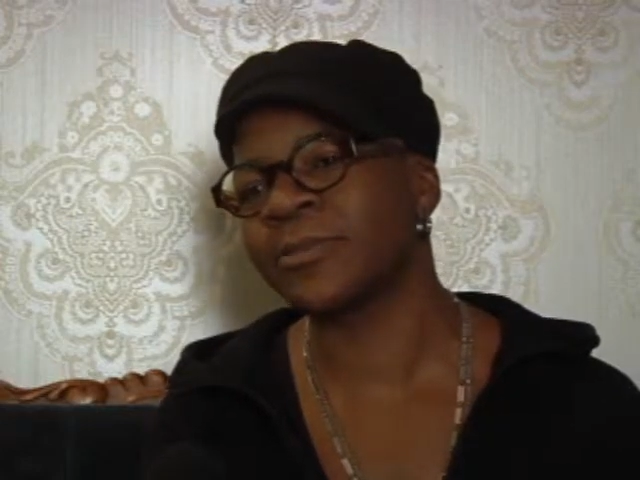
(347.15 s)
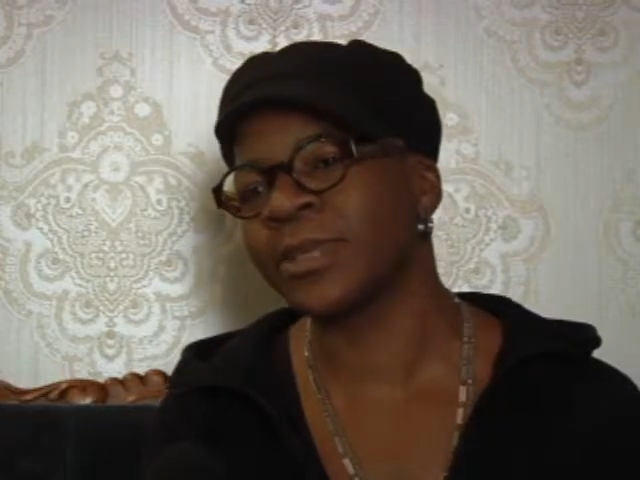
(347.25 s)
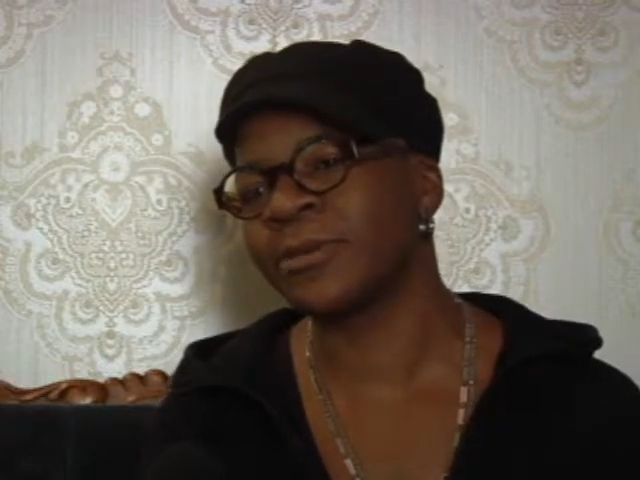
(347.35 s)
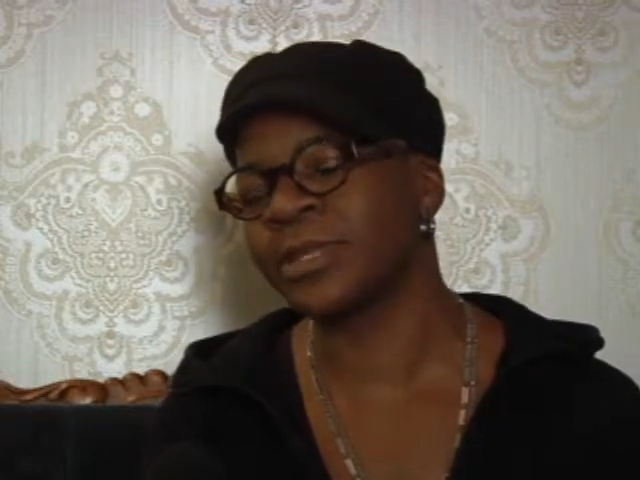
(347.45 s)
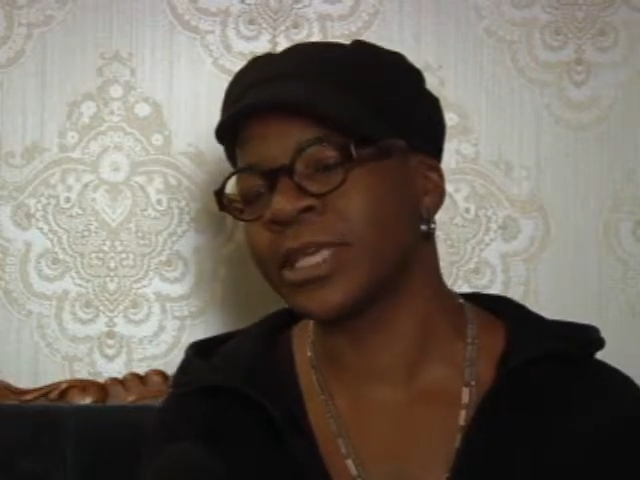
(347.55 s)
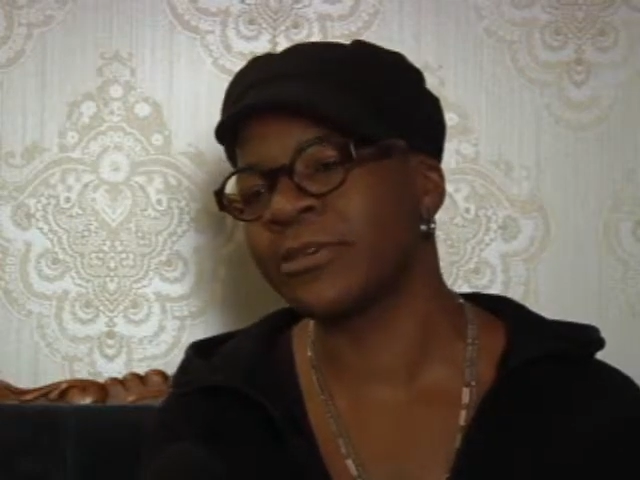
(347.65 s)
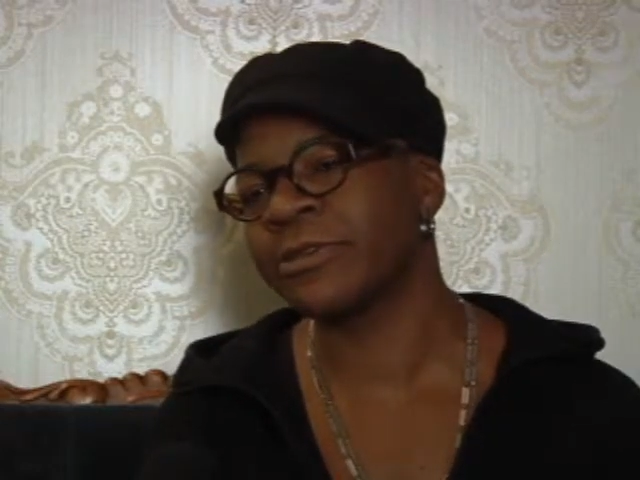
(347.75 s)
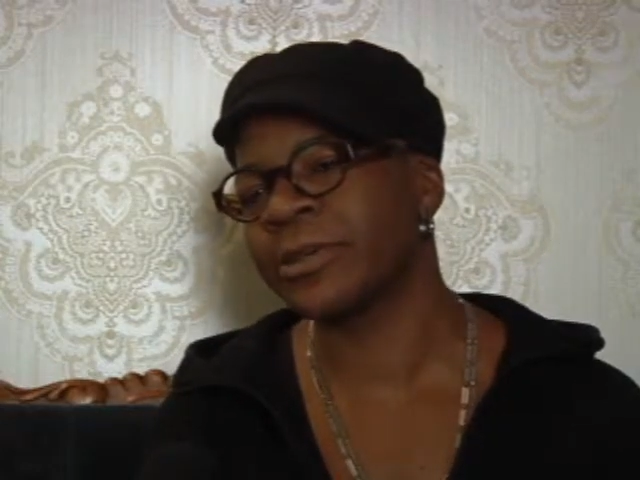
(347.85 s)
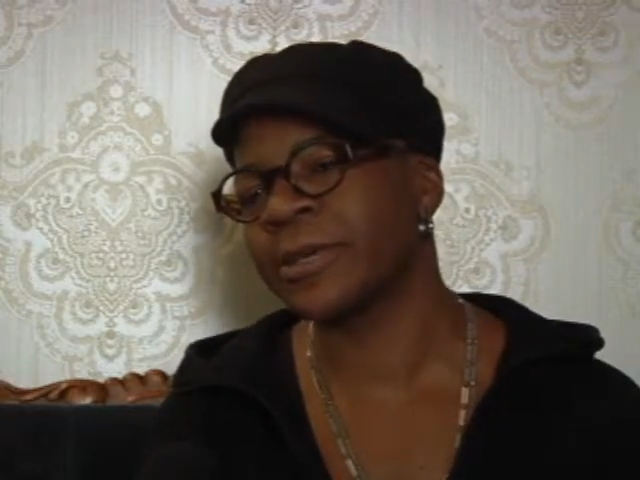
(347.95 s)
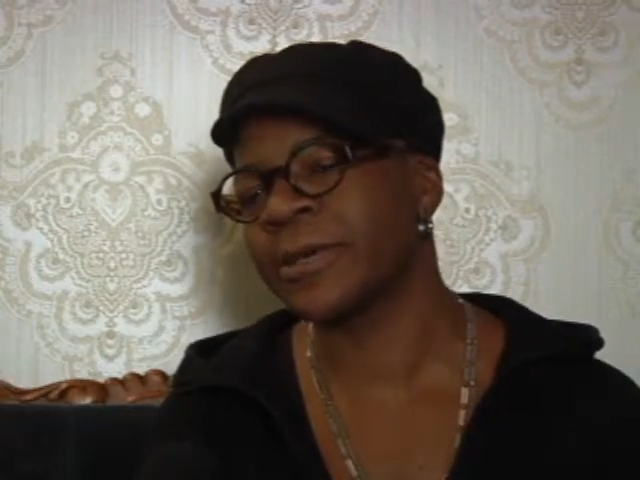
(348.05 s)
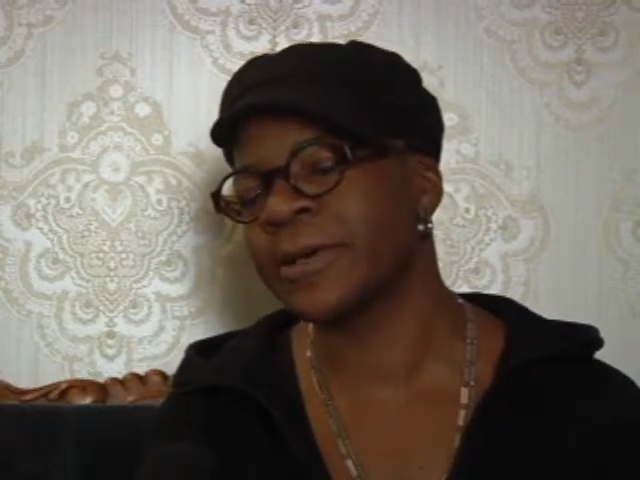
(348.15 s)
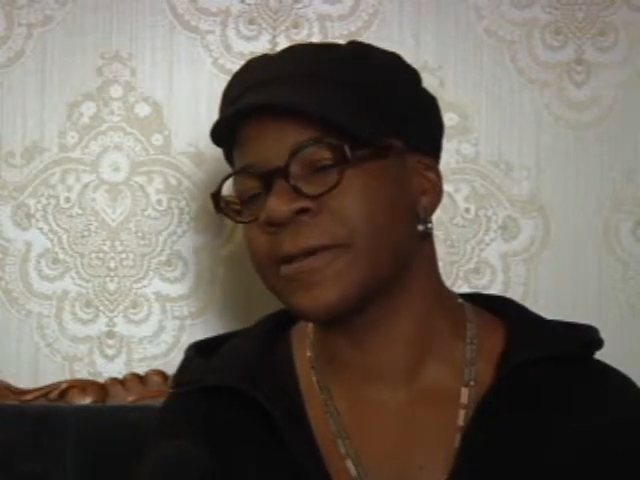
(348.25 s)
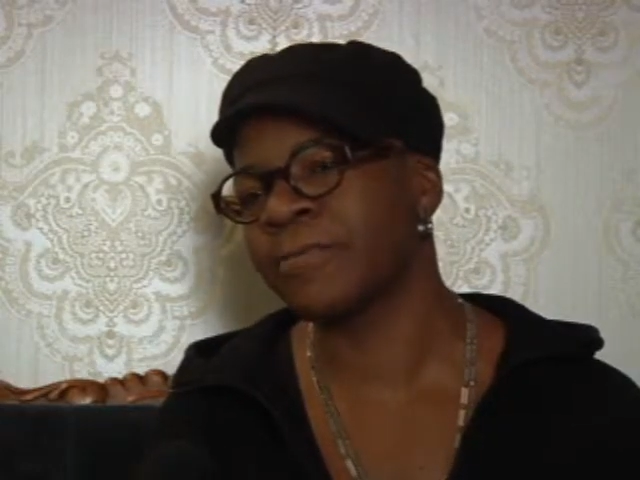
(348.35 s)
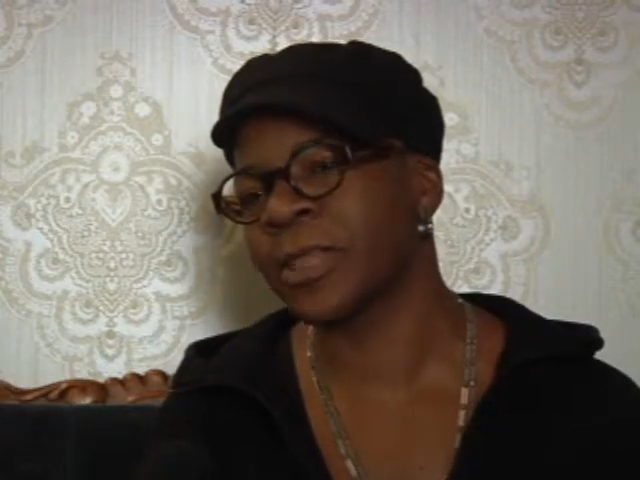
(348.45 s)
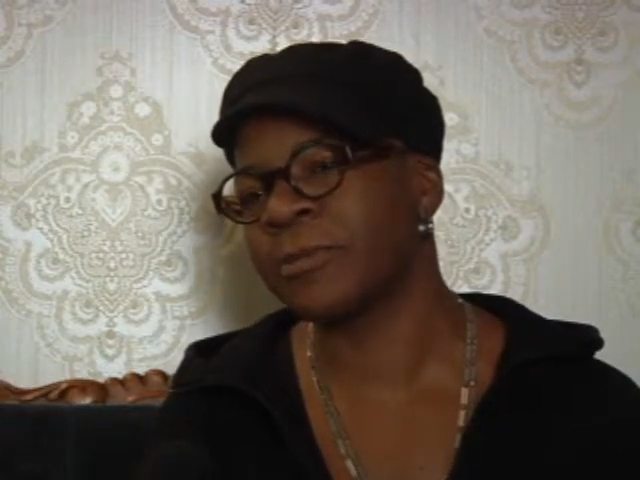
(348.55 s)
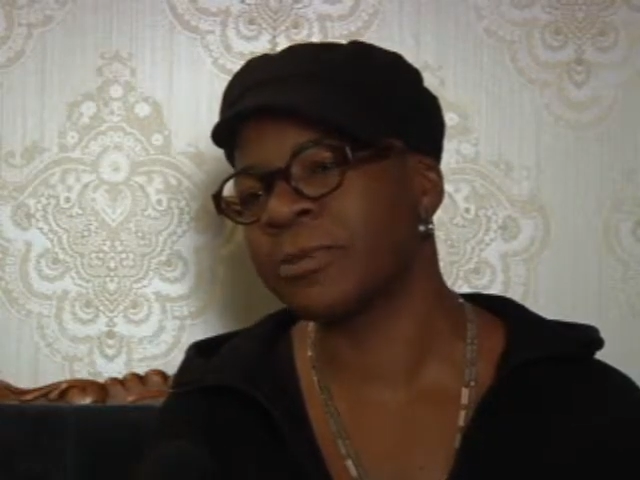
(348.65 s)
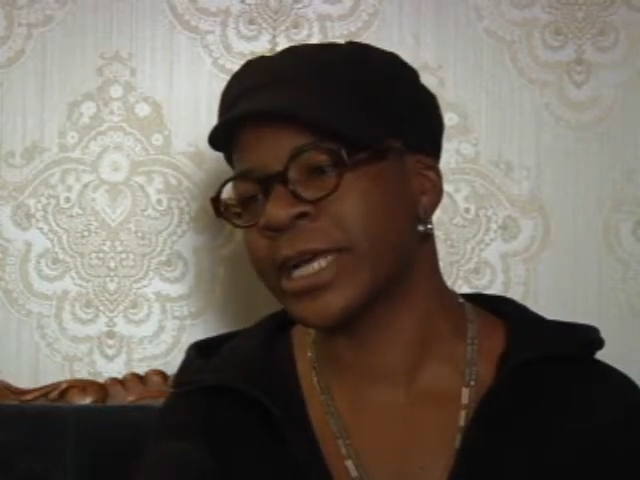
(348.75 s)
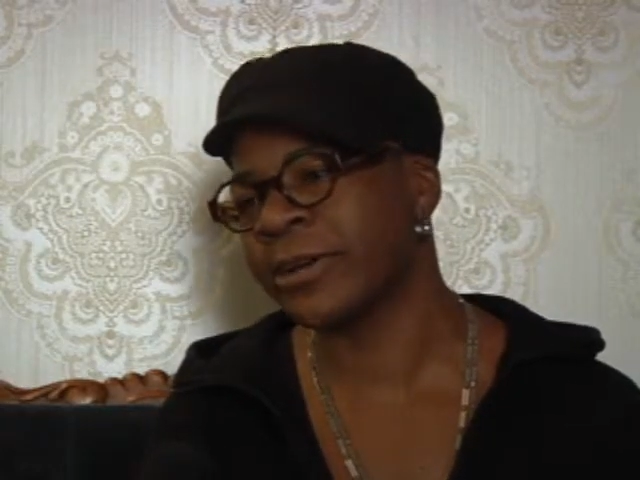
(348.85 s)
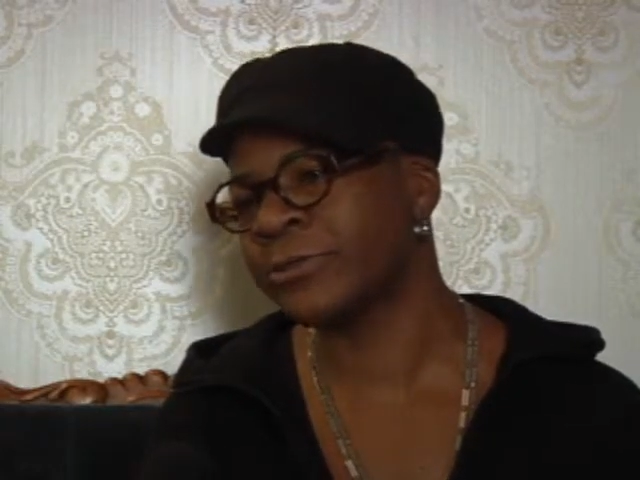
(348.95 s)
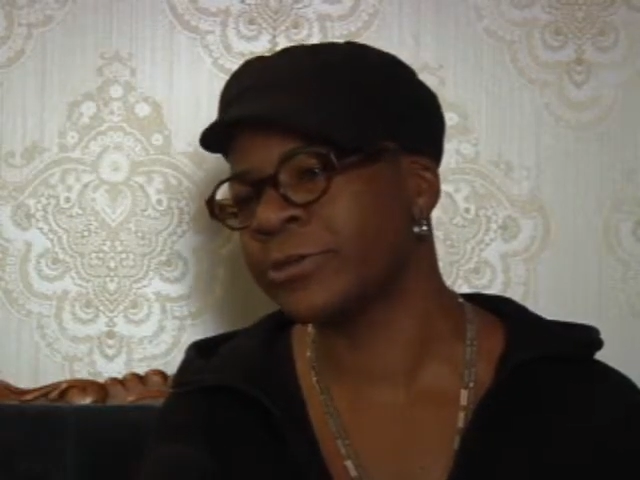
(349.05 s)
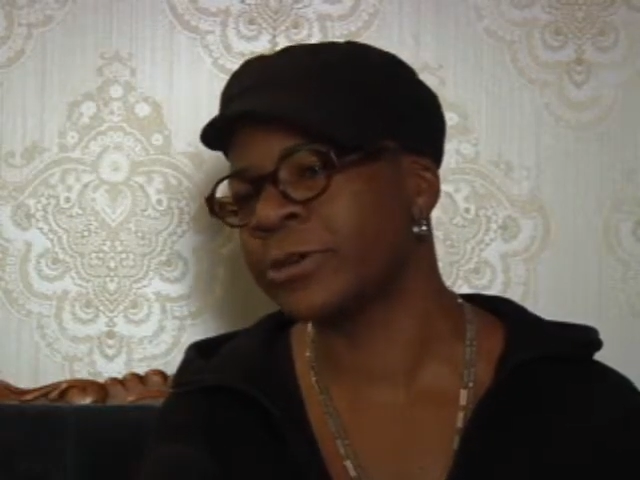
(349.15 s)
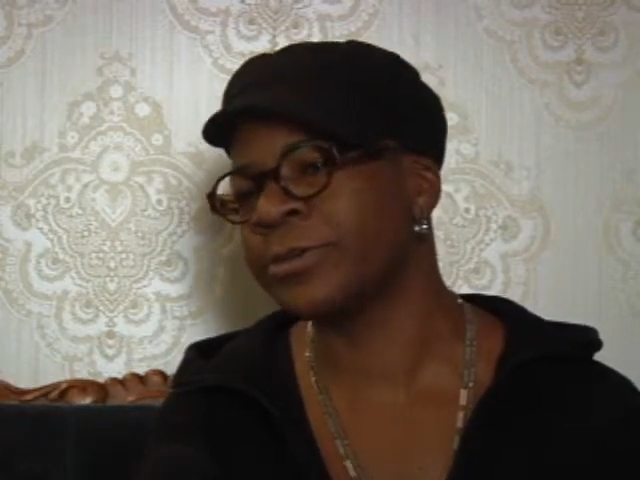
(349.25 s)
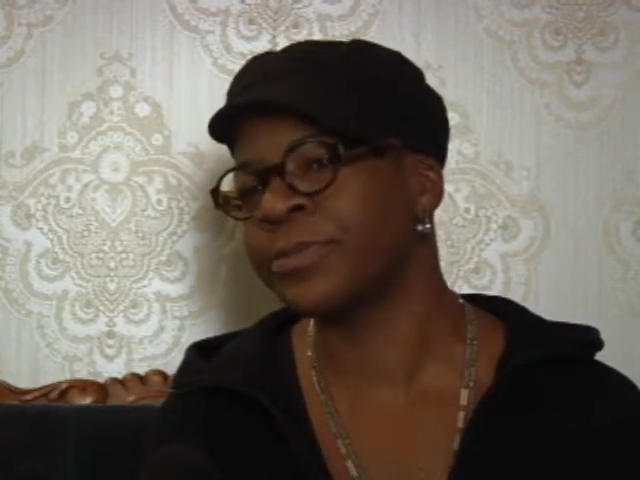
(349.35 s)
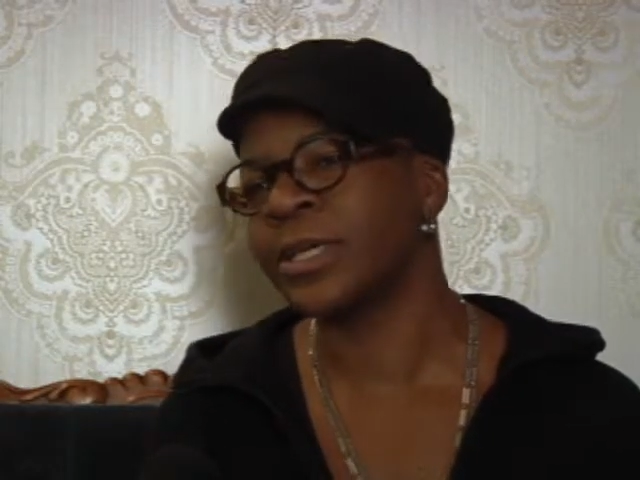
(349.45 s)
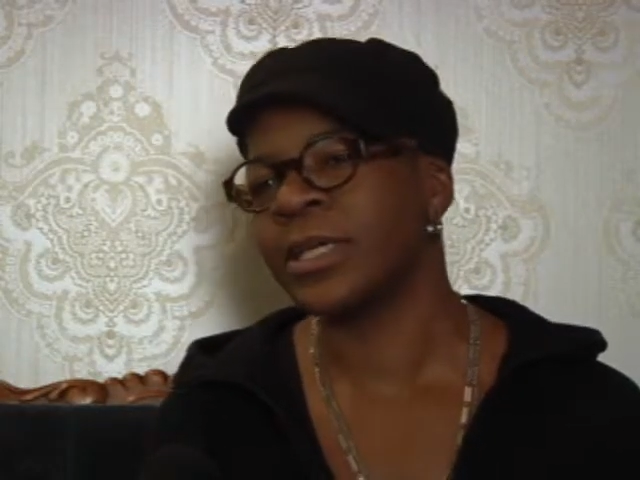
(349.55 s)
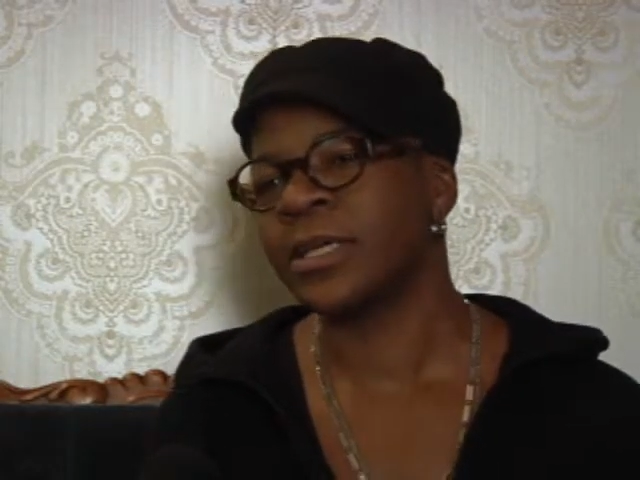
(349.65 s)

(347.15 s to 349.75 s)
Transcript: to be able to give a, a, a platform